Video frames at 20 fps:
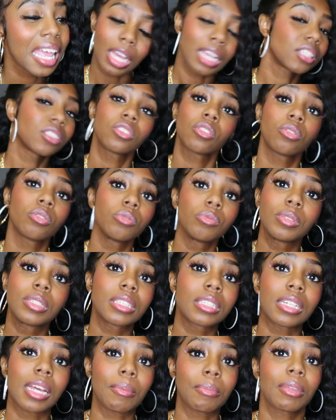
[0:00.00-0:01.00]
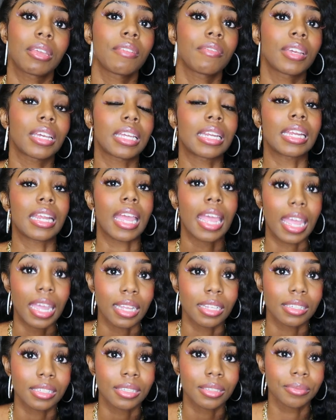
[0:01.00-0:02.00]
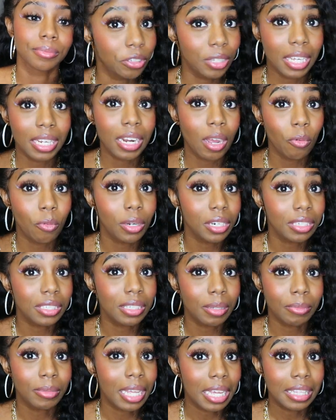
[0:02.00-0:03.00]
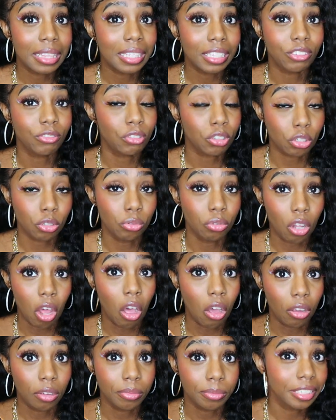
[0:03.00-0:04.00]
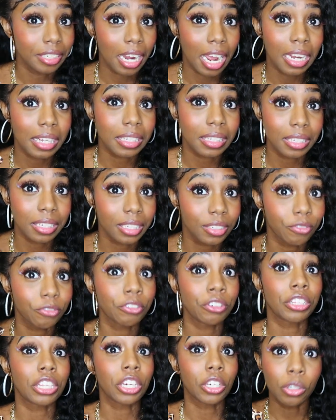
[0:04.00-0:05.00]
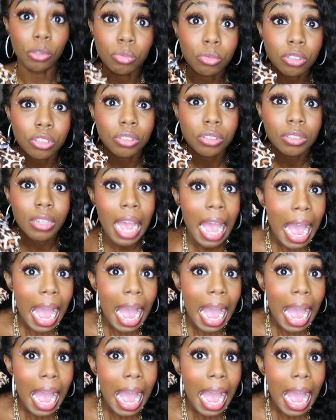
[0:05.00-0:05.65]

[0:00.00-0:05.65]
That's the only reason I'm giving it an 8. You cannot wear something like this for too long. You're not good for the cooch.